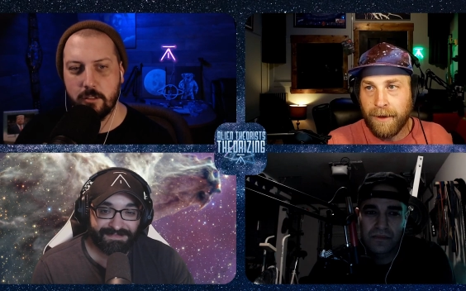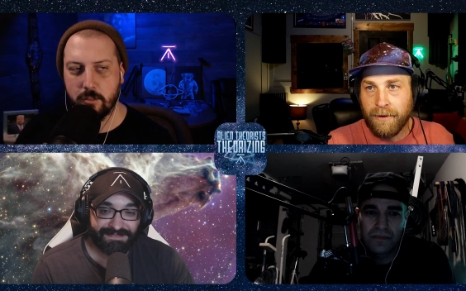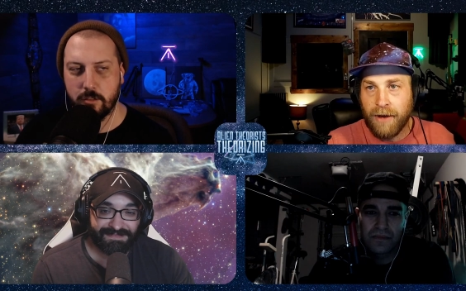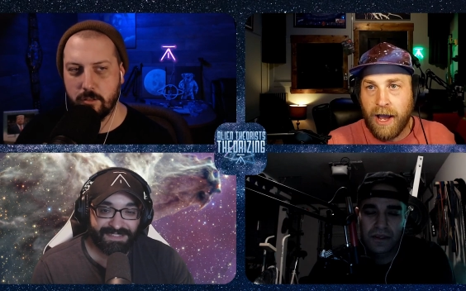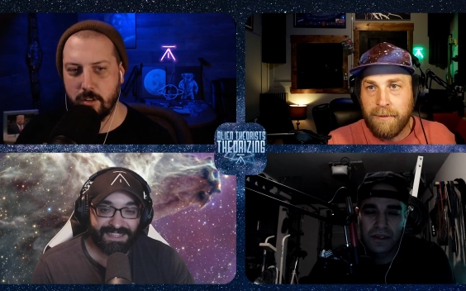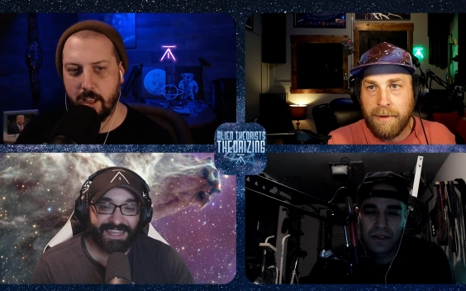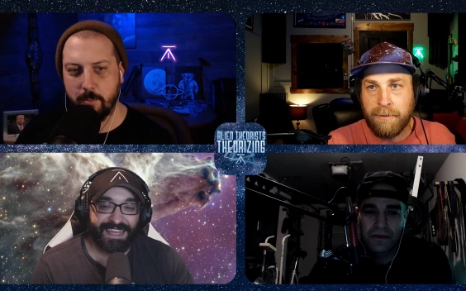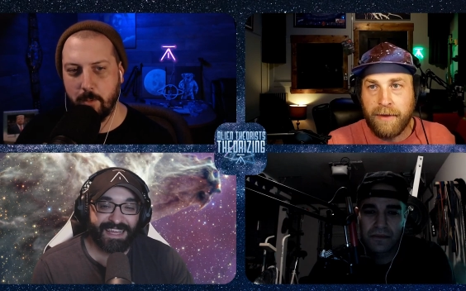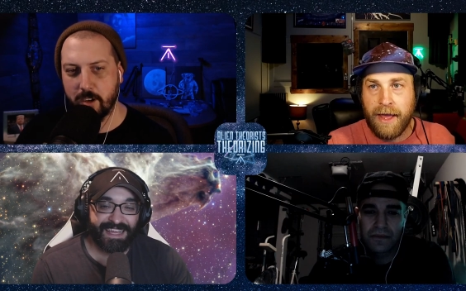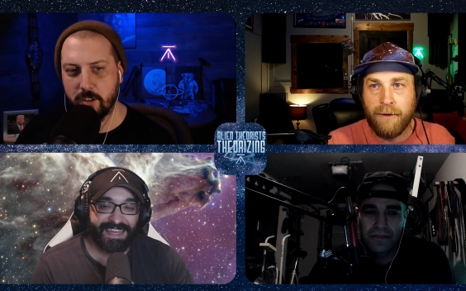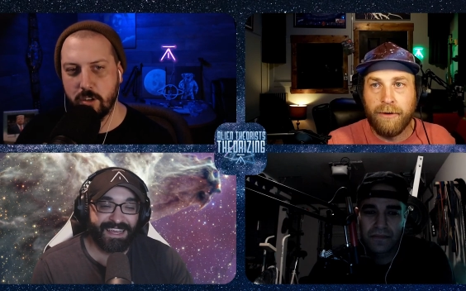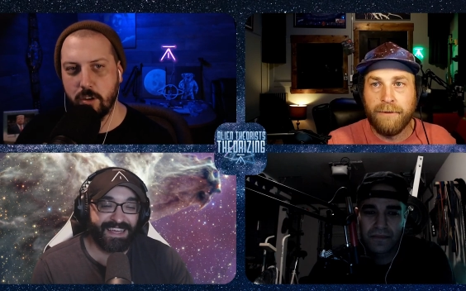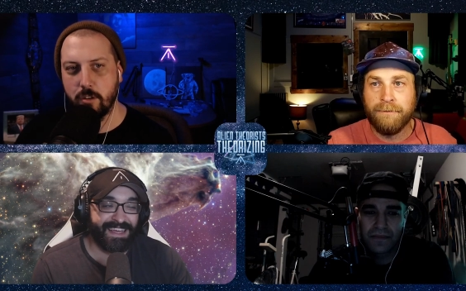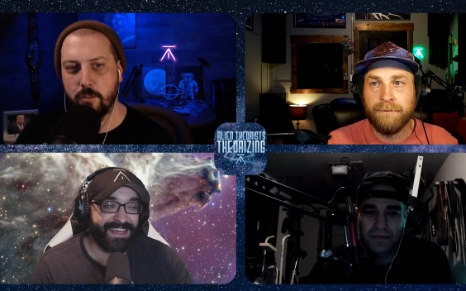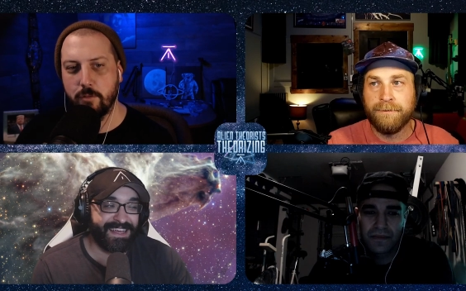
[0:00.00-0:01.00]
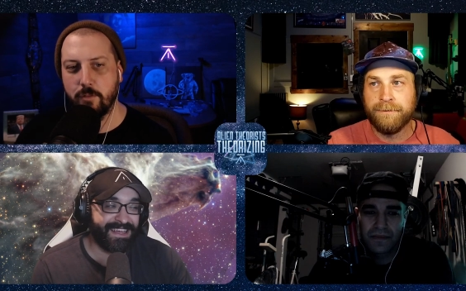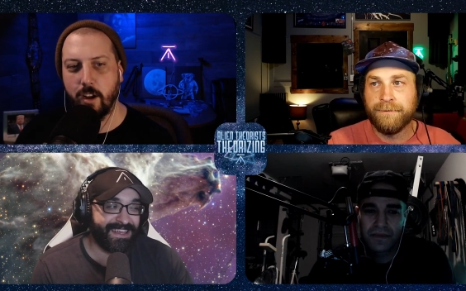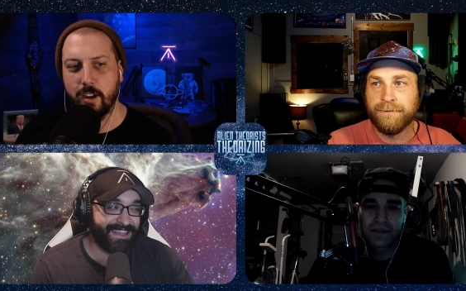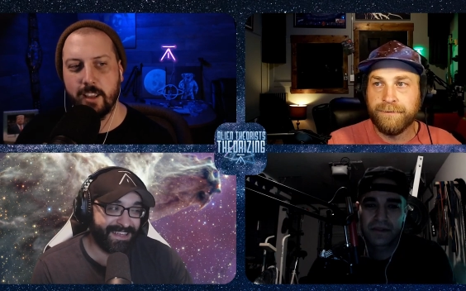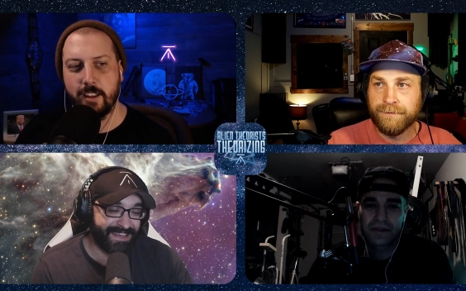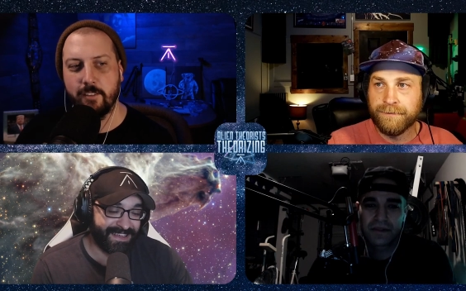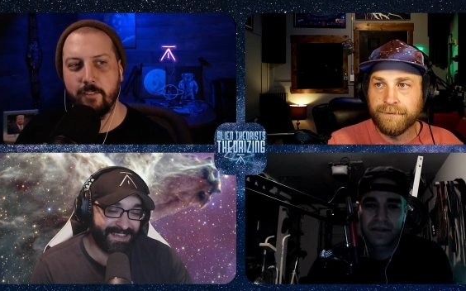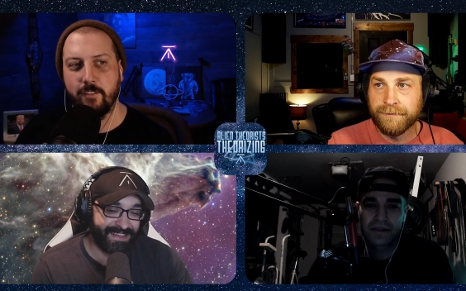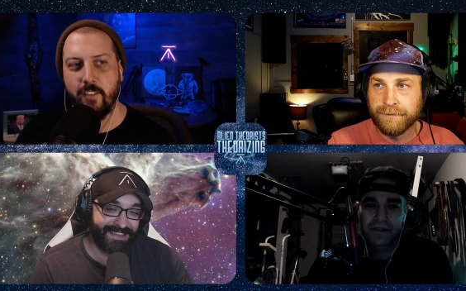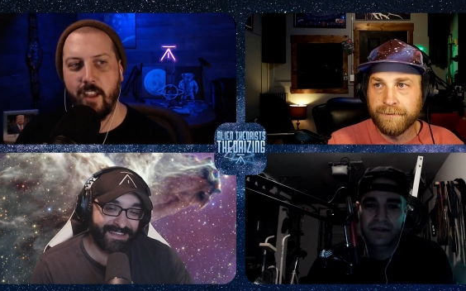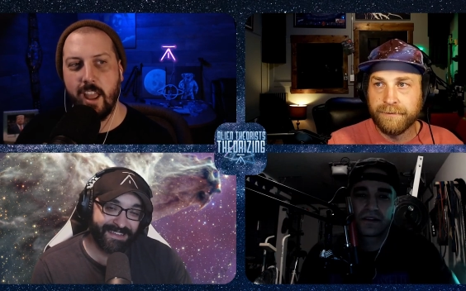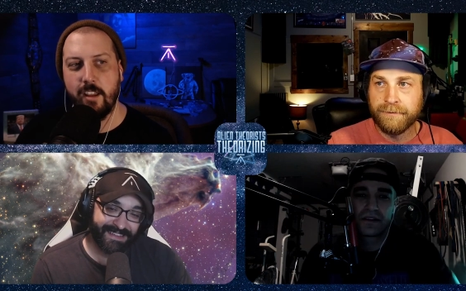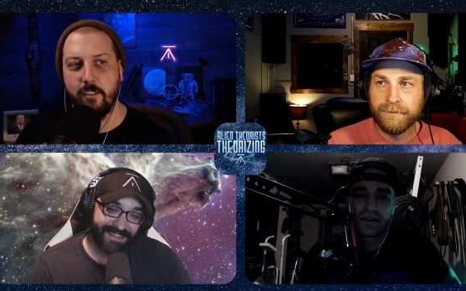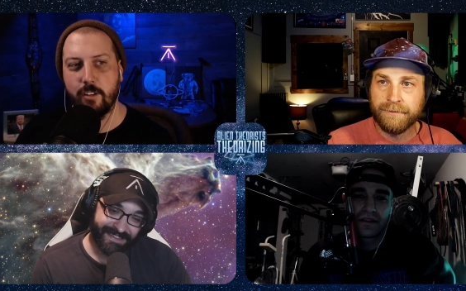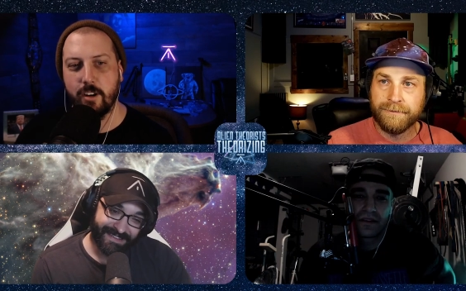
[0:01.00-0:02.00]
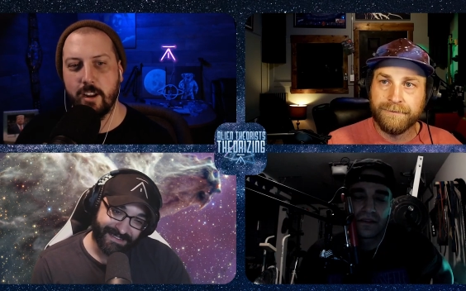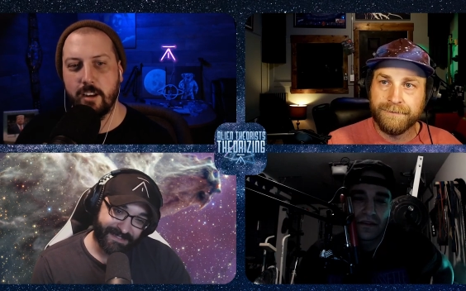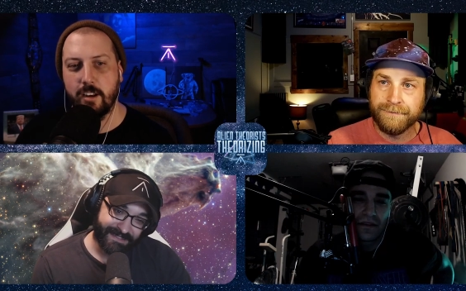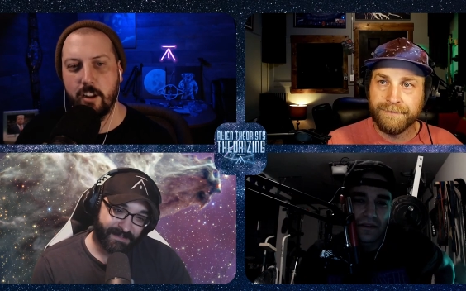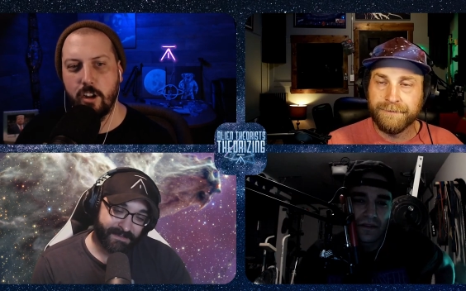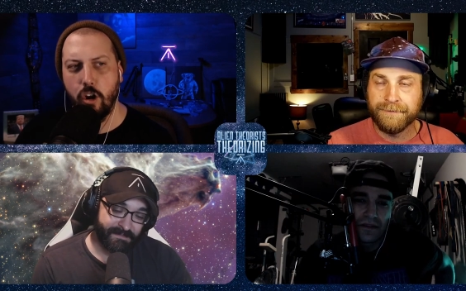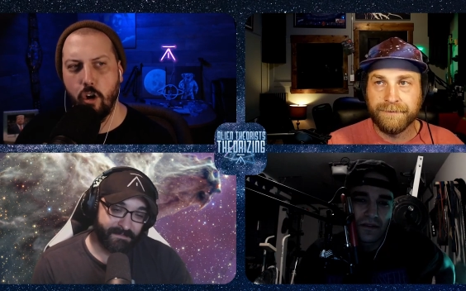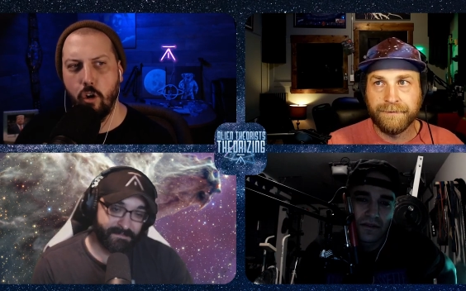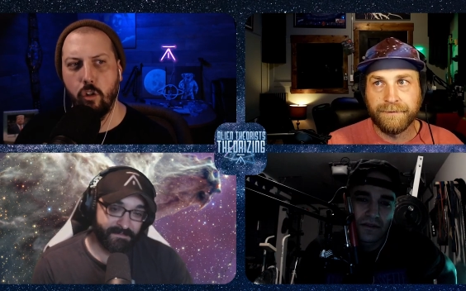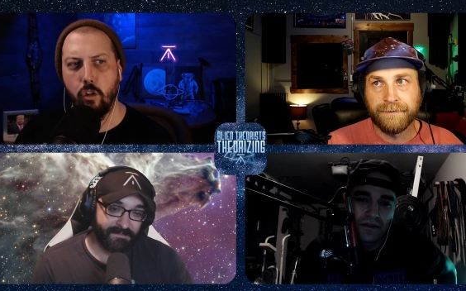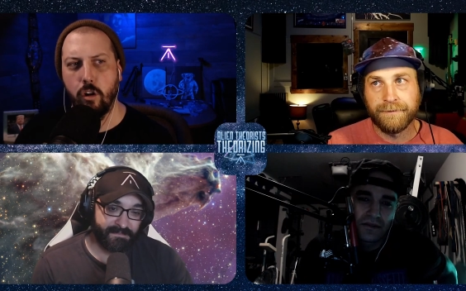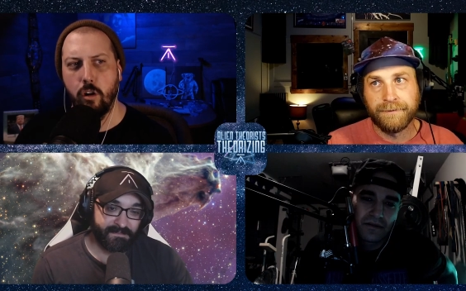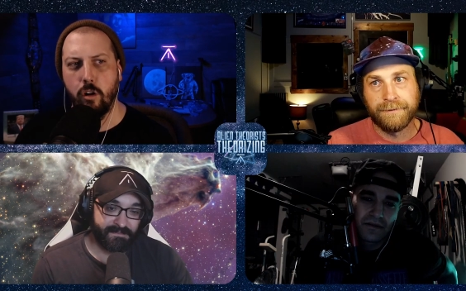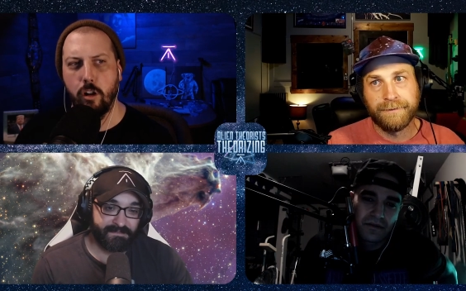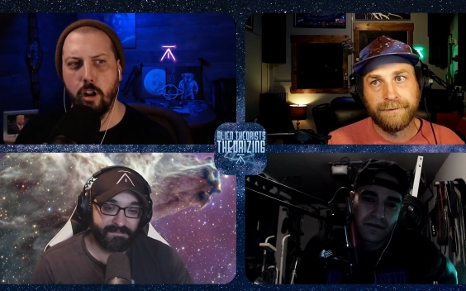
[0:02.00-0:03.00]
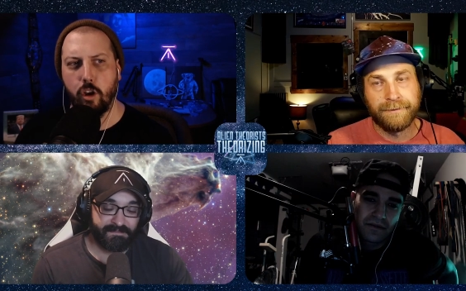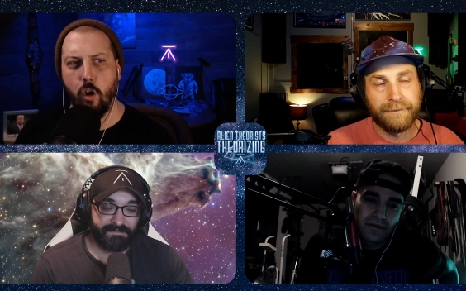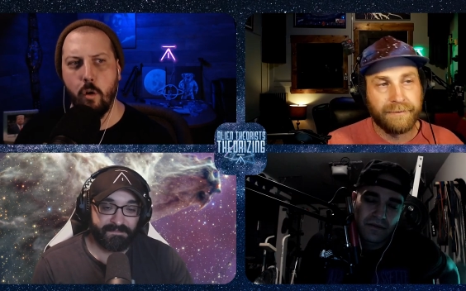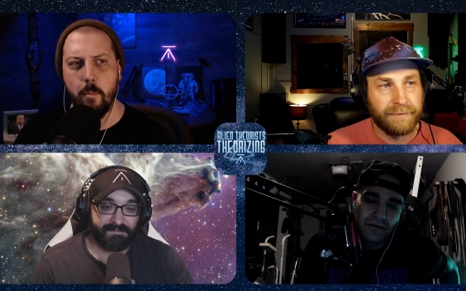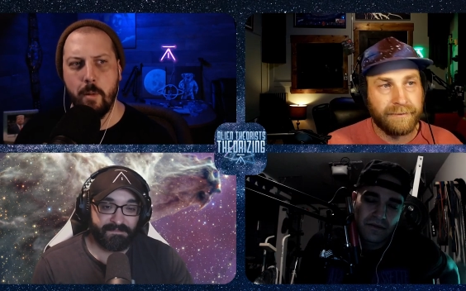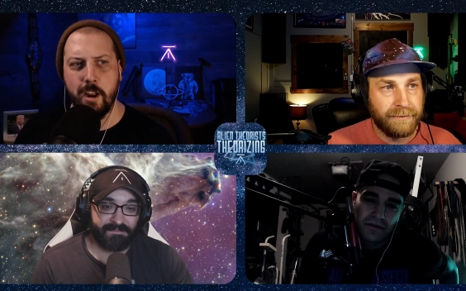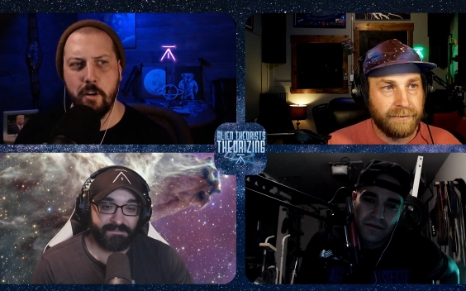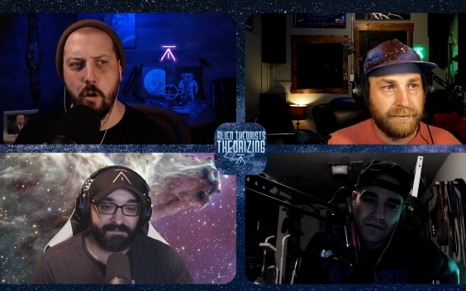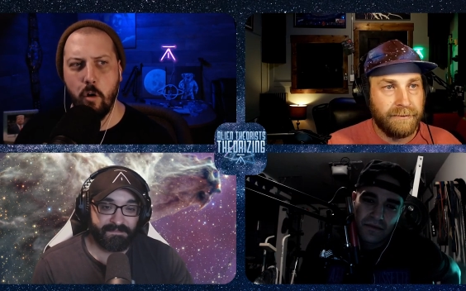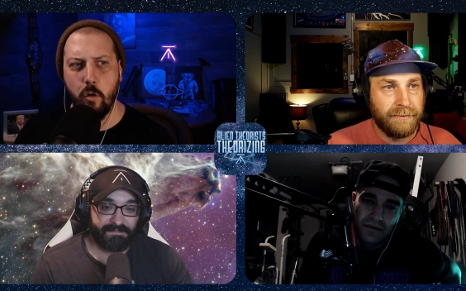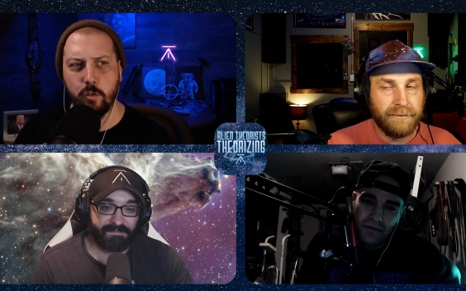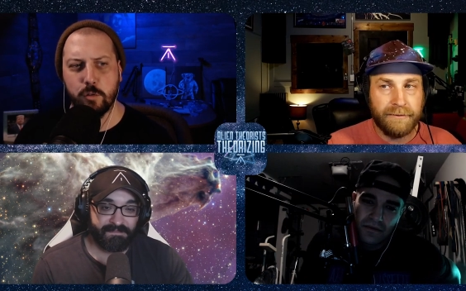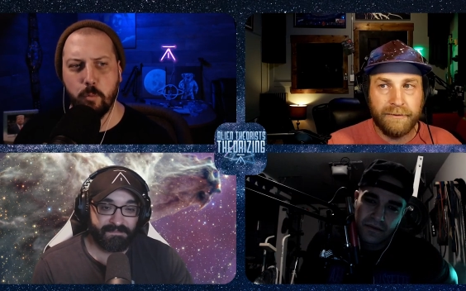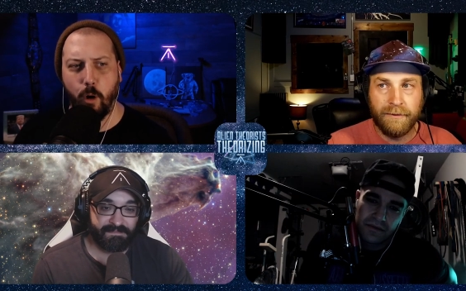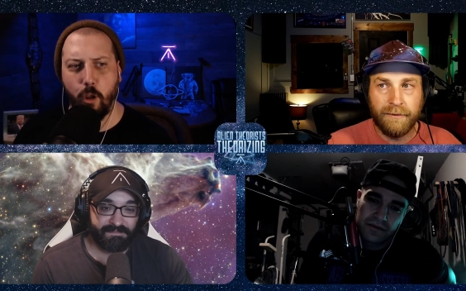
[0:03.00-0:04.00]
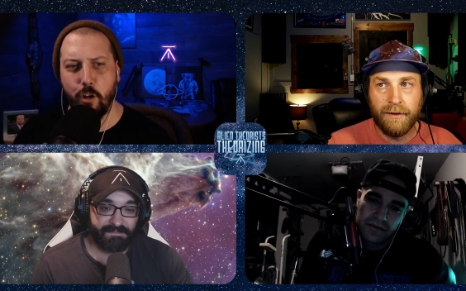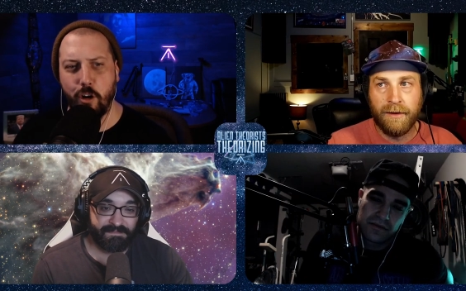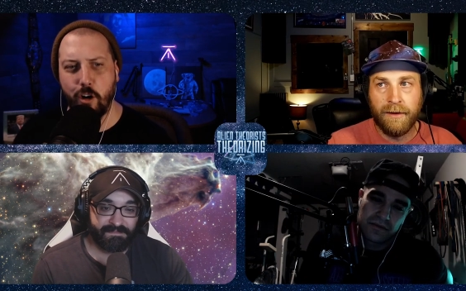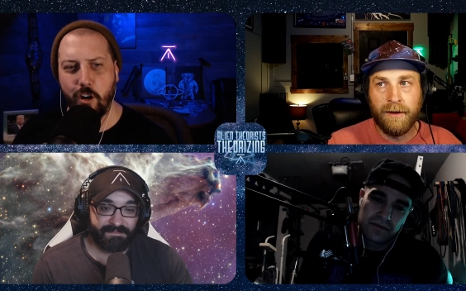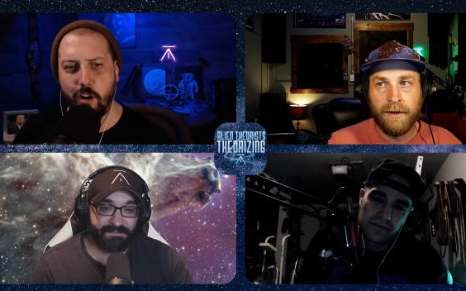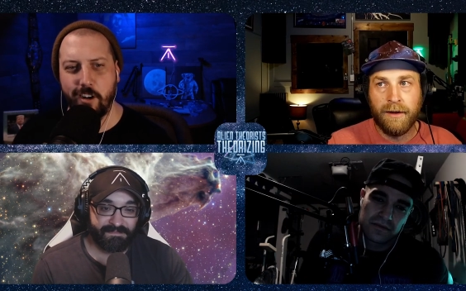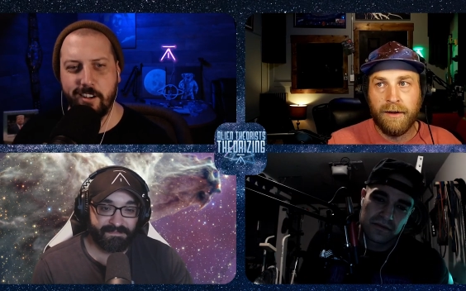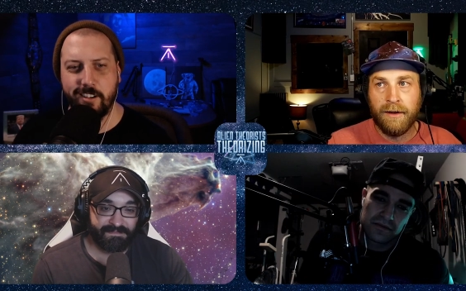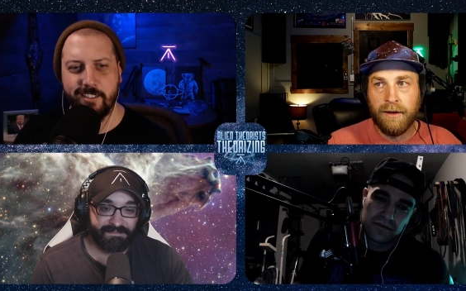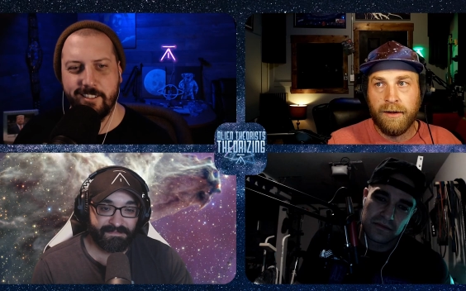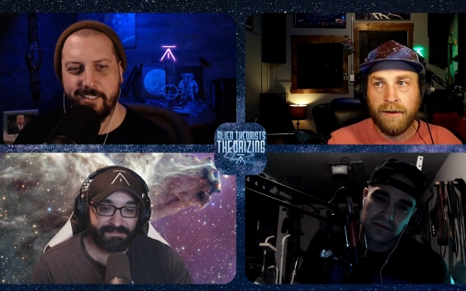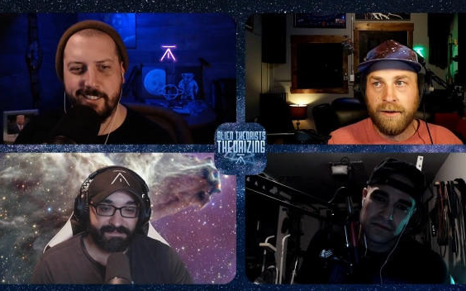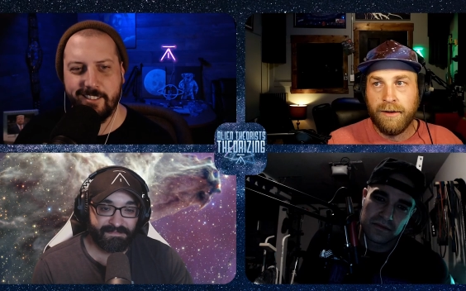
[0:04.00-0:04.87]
Speaker 1: Oh, I remember like that my one. two fucking favorite. Look on my nose, brother.